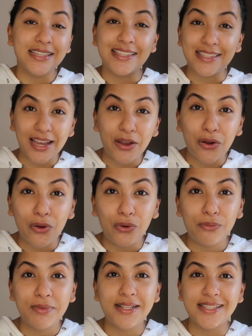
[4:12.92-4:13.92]
Stay
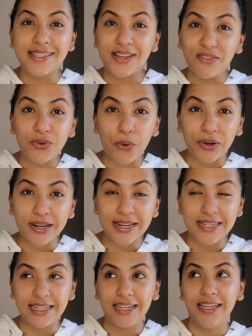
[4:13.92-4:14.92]
home,
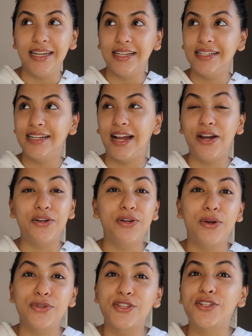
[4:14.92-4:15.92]
self-quarantine, I don't
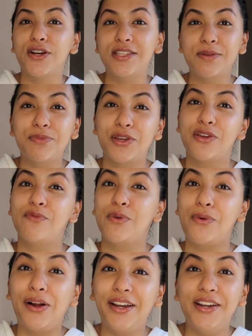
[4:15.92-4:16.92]
know, start something you've
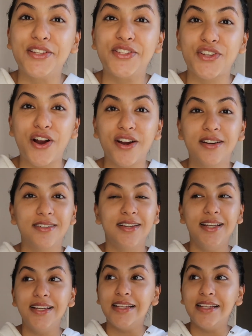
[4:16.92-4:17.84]
been wanting to start,